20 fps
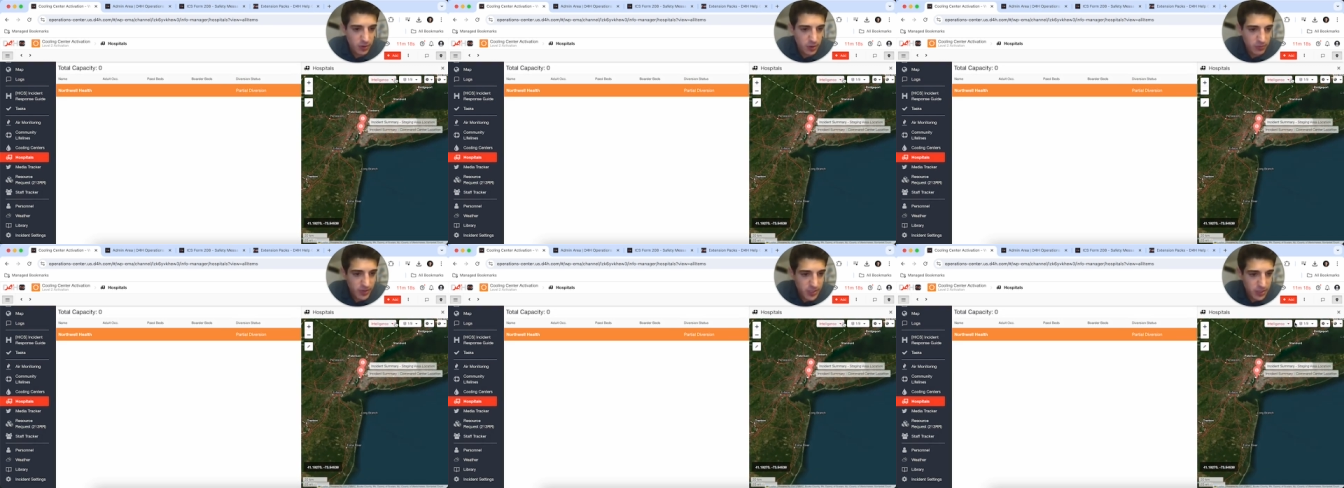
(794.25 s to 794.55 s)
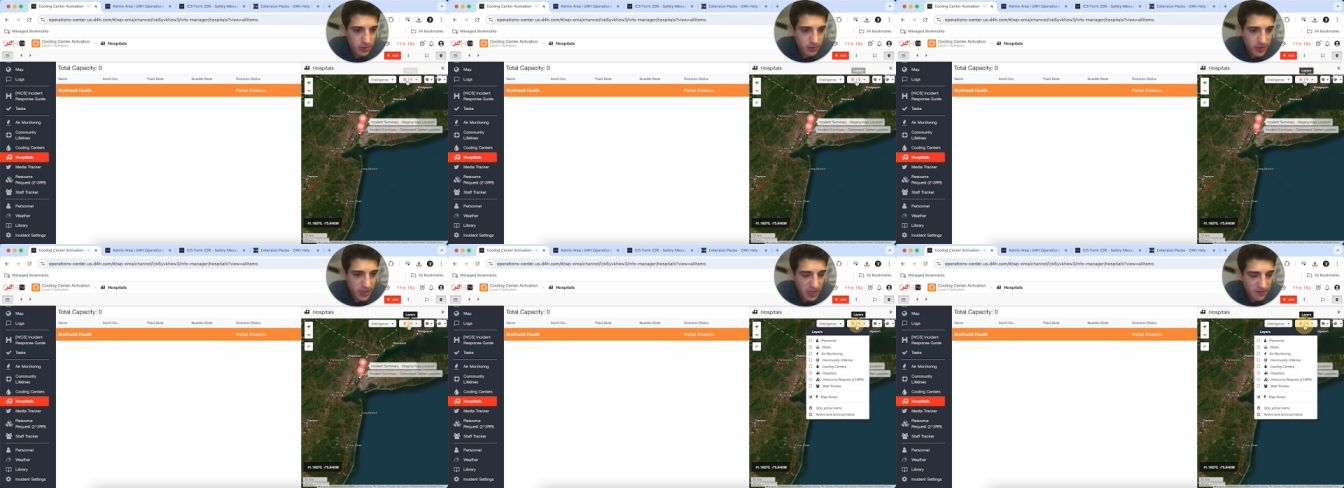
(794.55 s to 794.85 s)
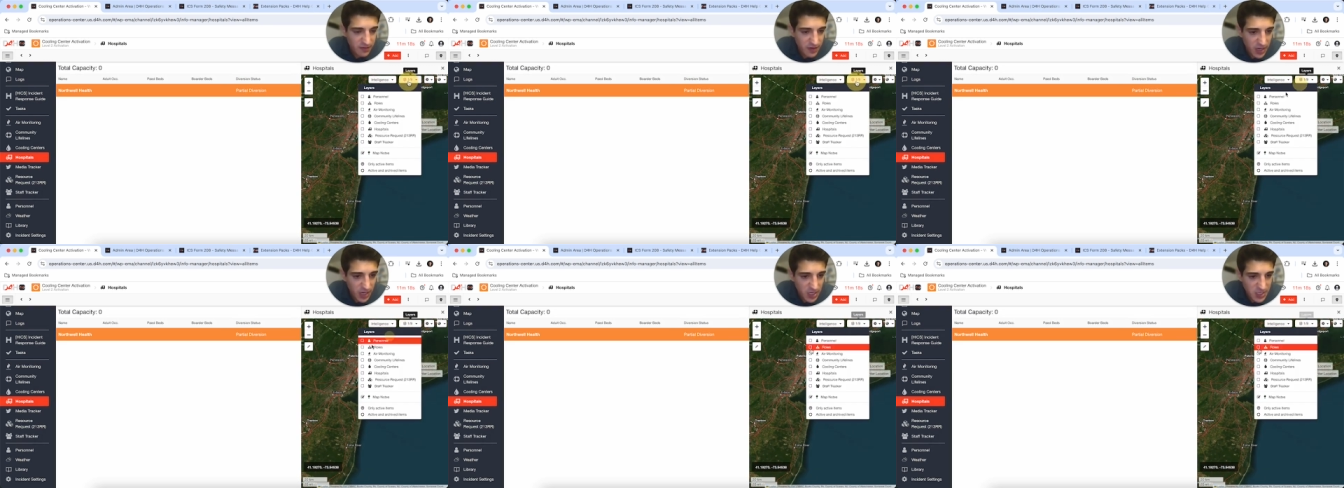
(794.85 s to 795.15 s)
We don't have
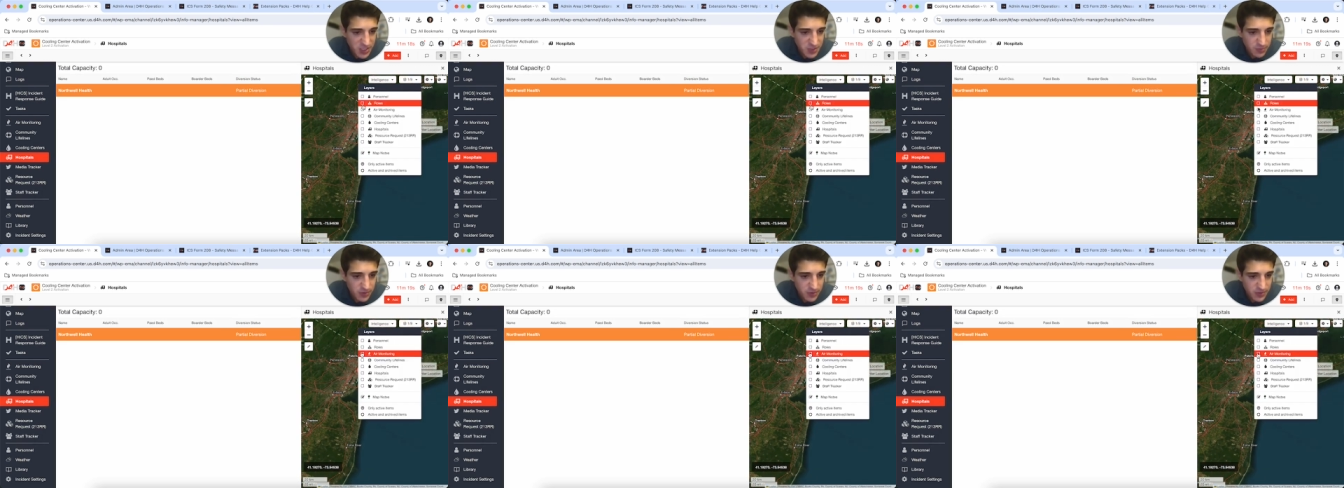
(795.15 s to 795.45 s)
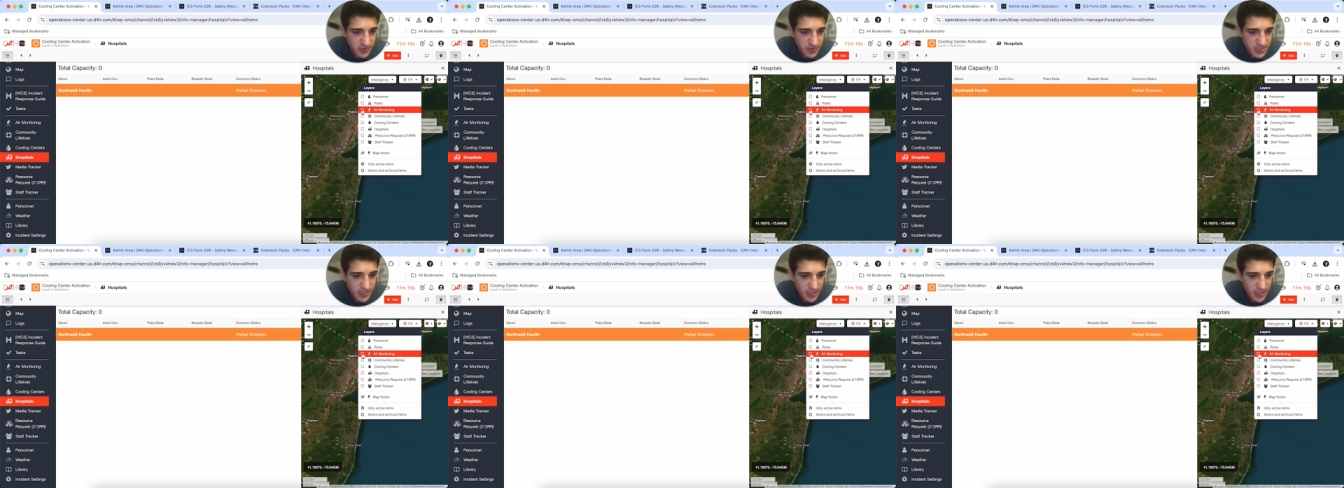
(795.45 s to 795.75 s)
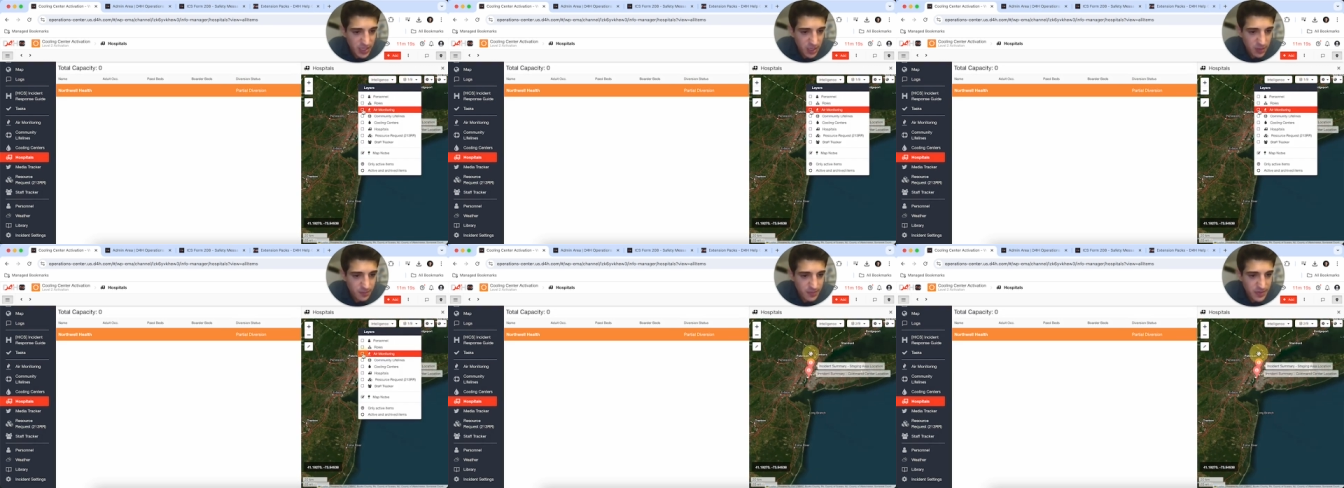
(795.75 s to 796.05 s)
hospitals set
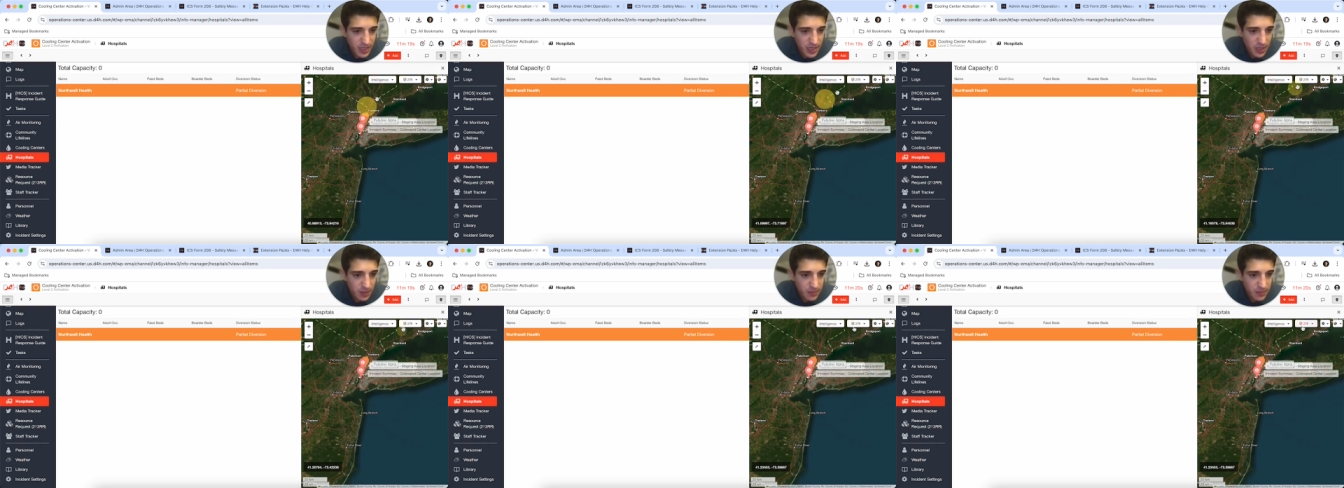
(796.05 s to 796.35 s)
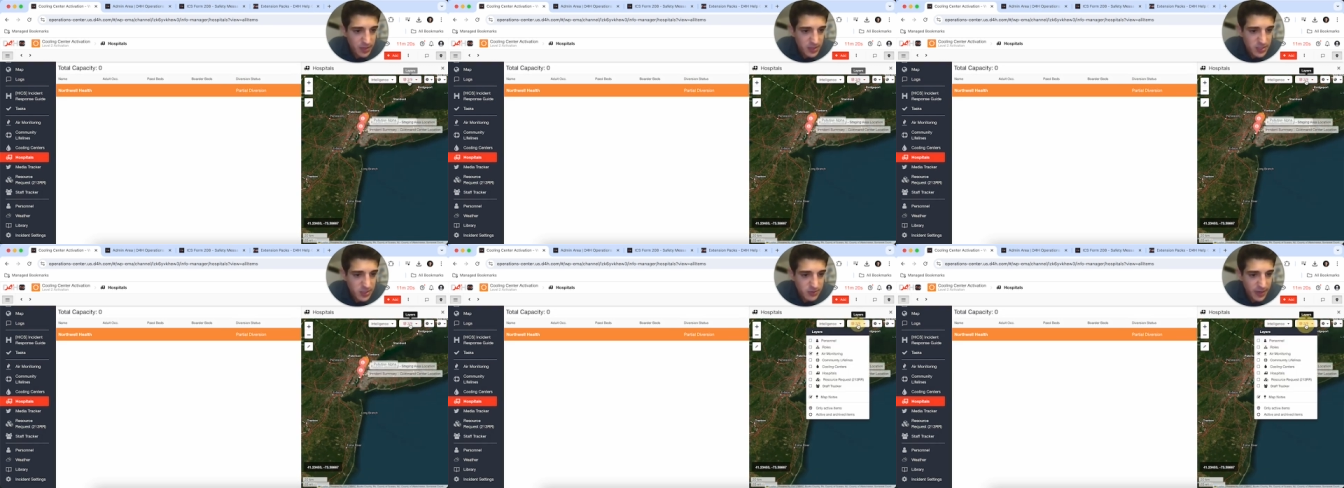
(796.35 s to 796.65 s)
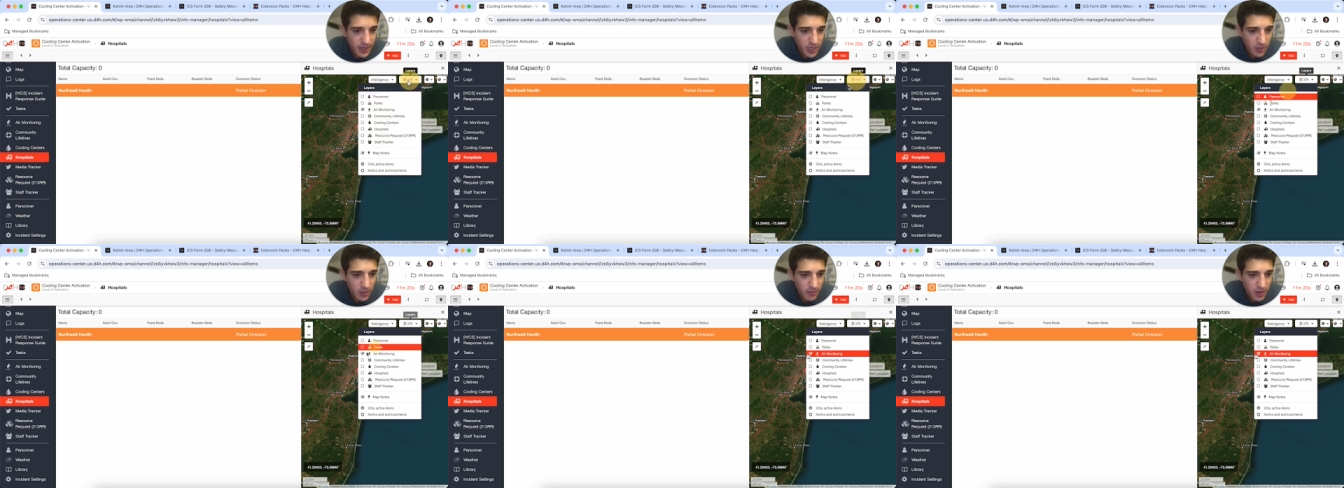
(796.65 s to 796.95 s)
up yet. I'm gonna do
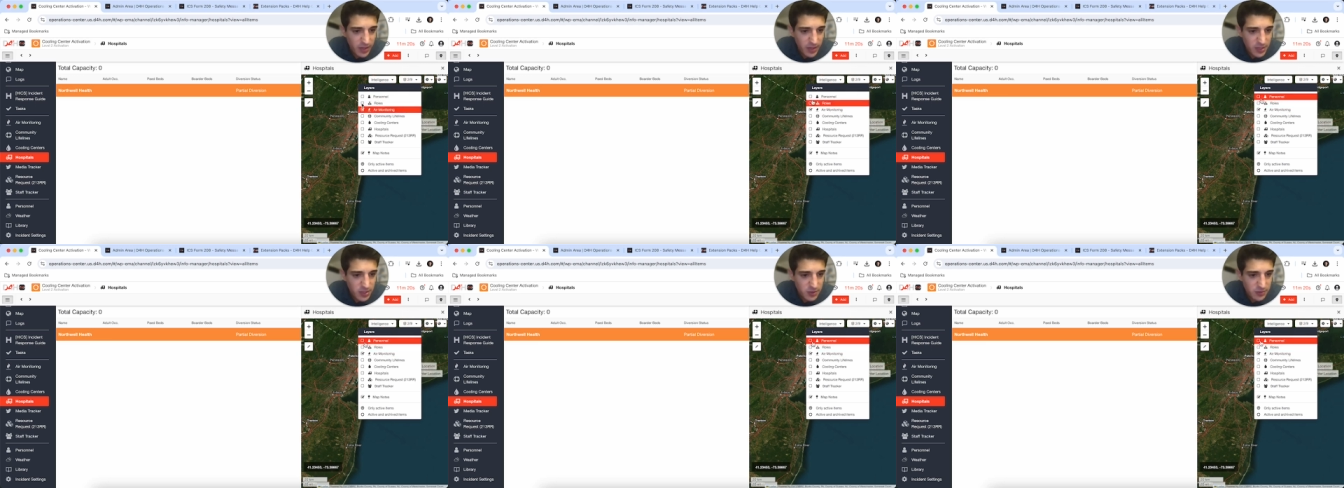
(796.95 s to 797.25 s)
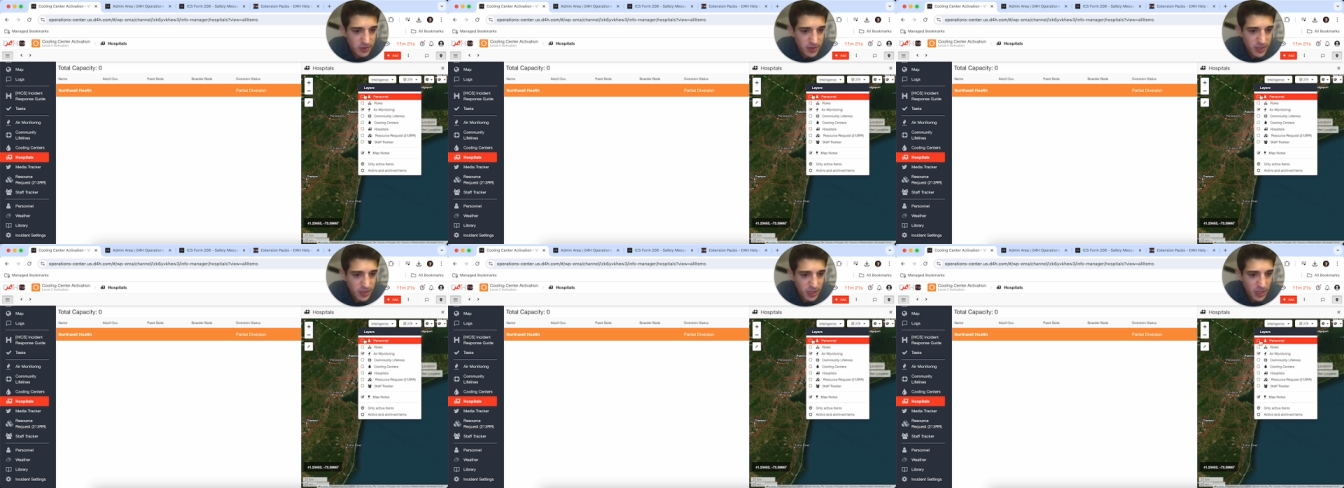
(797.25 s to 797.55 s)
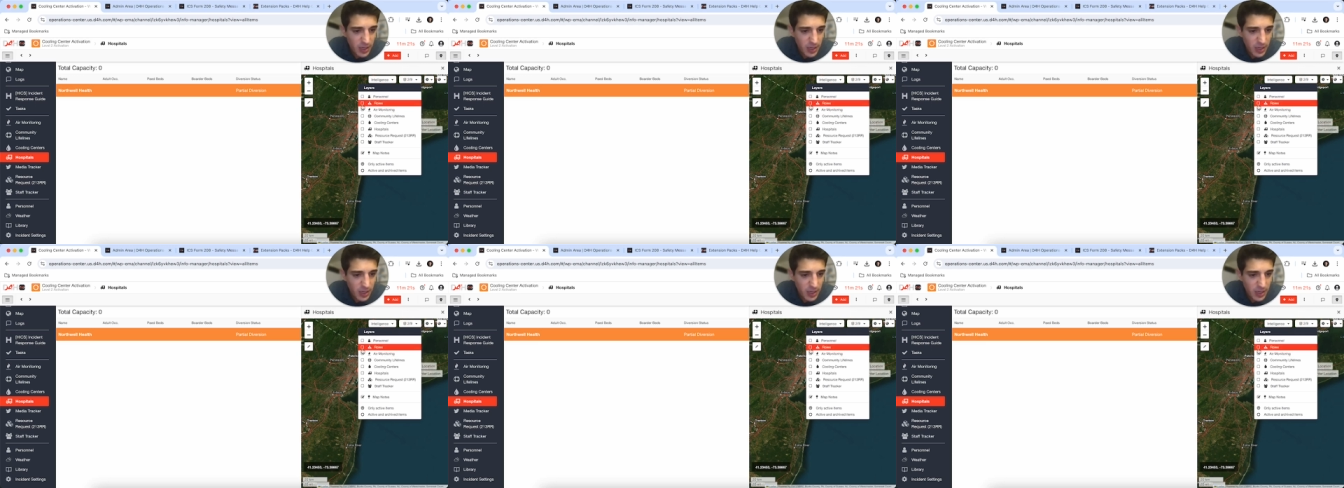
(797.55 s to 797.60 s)
air monitoring.